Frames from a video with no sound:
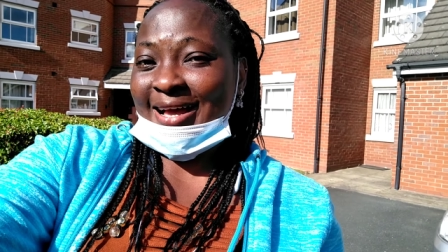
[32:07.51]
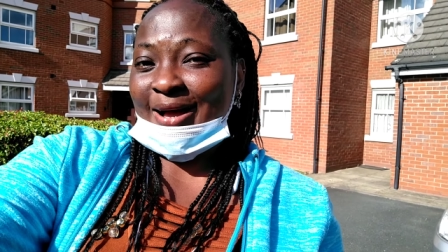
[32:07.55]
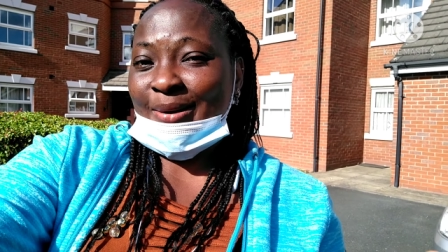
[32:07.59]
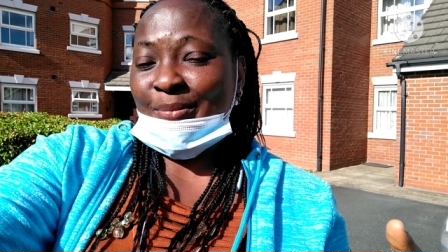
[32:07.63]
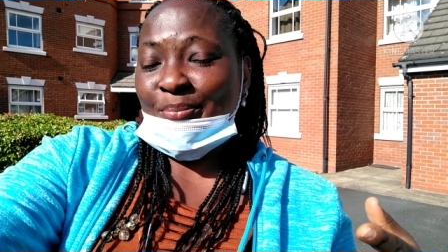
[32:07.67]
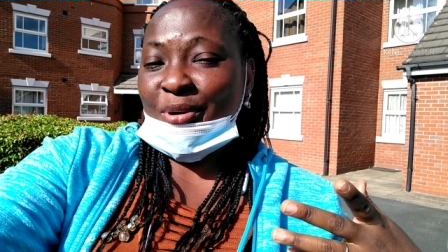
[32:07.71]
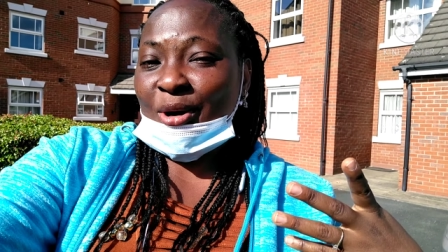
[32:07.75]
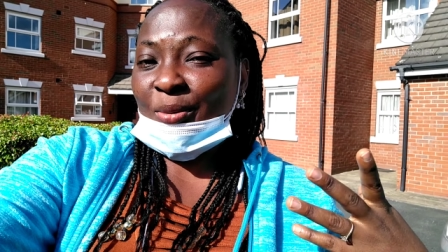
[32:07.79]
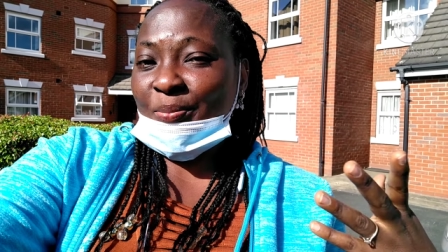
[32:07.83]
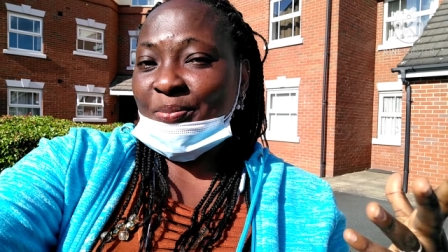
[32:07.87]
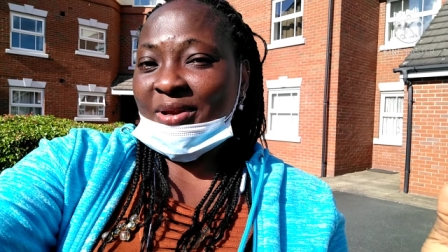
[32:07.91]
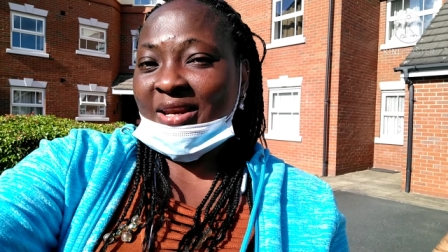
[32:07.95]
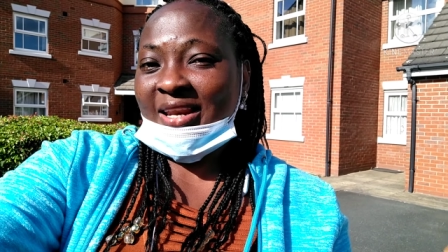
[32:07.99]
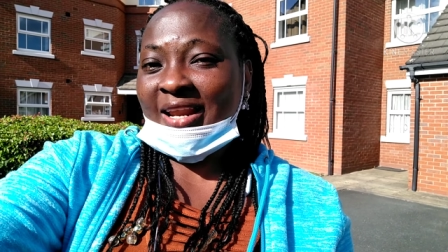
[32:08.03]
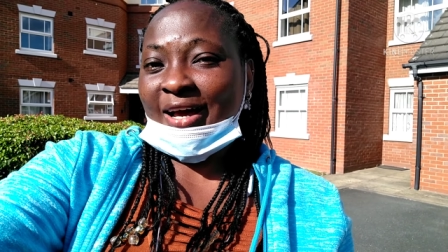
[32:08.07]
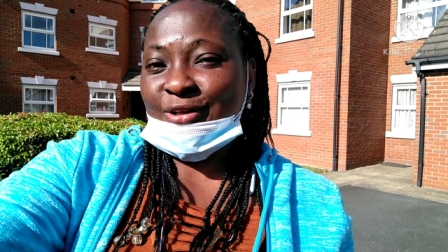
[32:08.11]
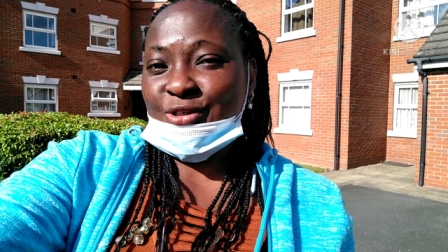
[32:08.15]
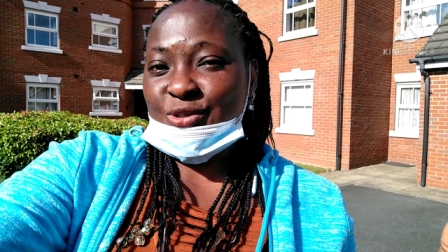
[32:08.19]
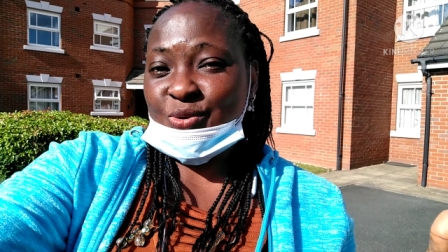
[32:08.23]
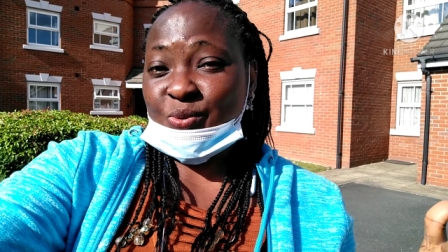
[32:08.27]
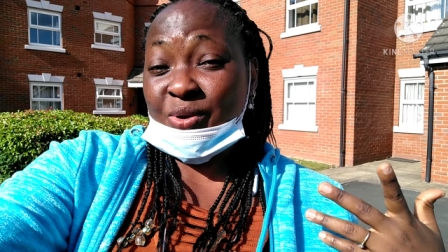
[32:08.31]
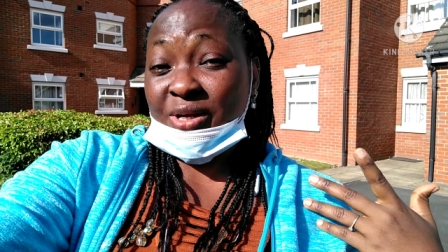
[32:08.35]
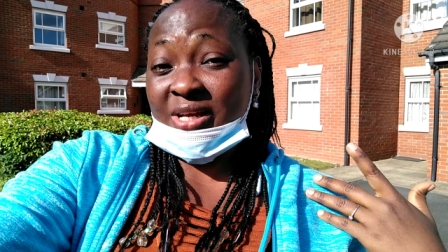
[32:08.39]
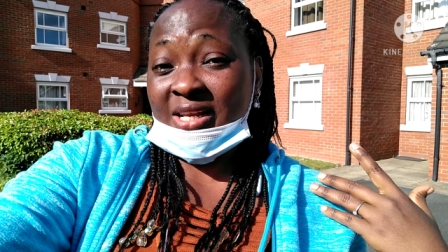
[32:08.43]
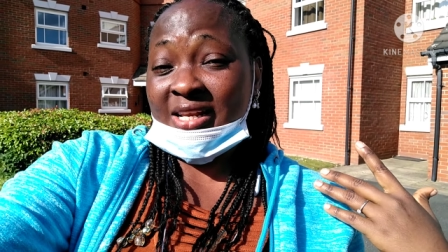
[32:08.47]
and popping
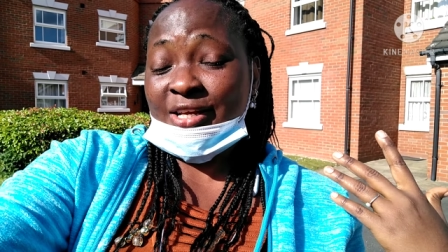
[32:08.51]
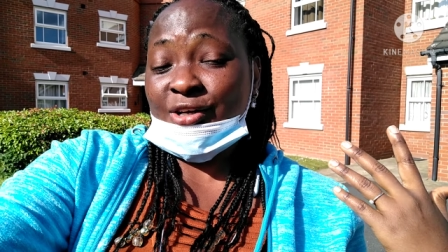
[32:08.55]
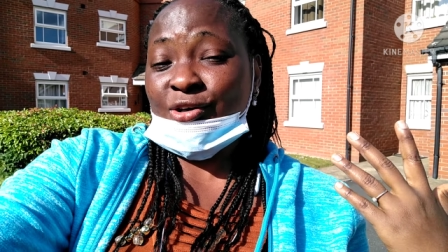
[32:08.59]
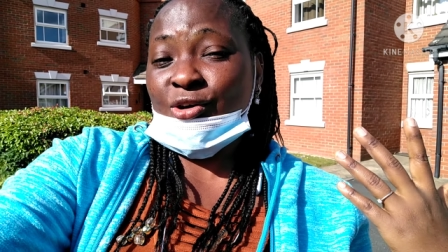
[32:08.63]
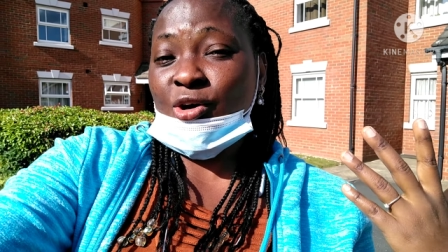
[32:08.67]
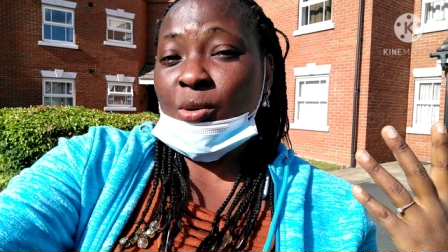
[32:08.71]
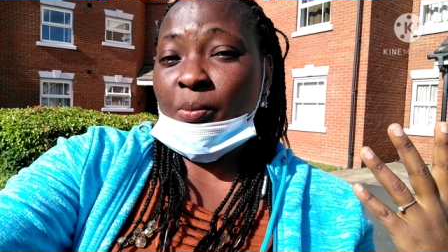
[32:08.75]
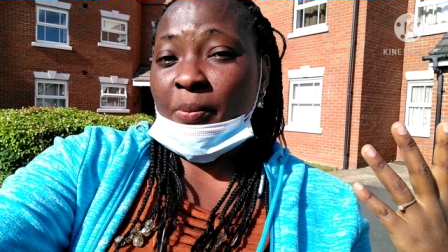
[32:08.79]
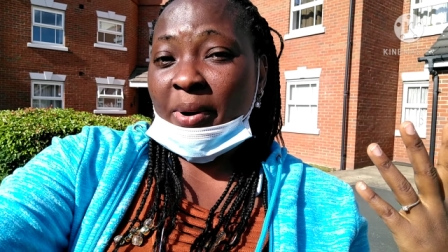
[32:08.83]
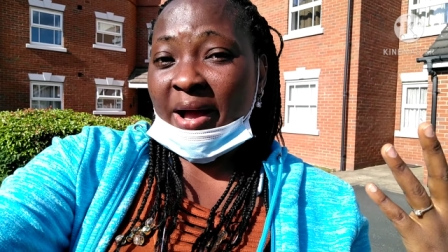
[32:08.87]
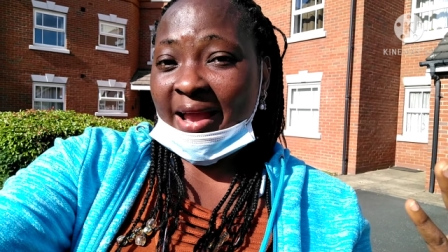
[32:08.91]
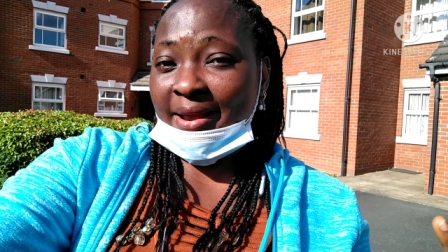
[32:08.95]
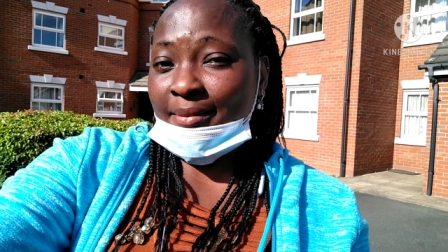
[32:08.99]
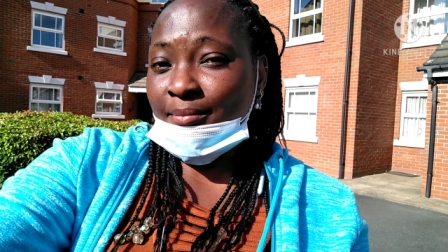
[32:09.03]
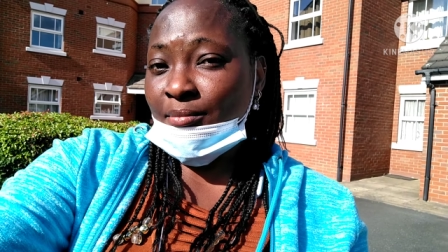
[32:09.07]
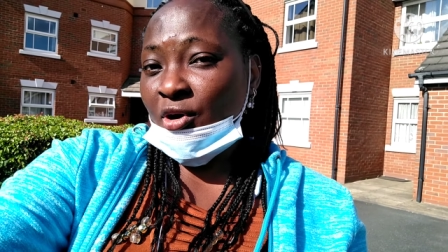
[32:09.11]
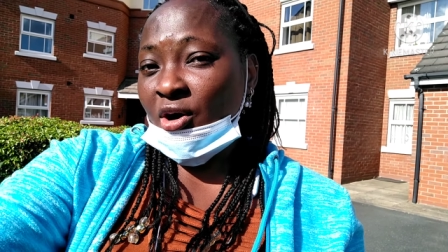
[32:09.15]
out to quickly go buy